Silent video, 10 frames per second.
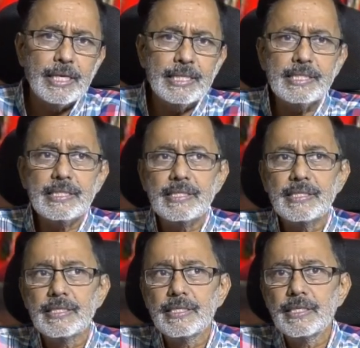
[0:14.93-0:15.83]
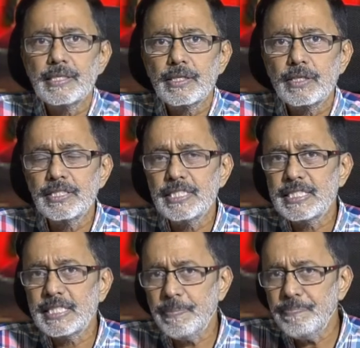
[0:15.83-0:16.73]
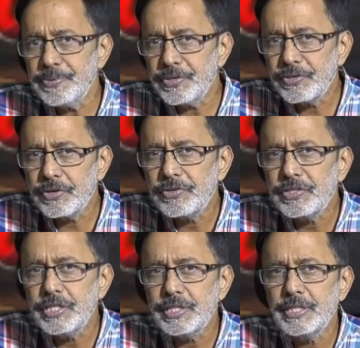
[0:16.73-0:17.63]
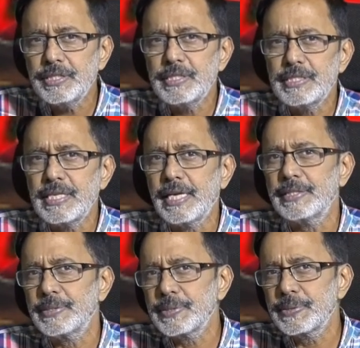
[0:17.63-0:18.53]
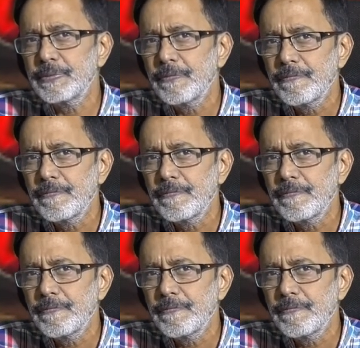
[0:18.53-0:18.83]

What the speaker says: is contemporary in the sense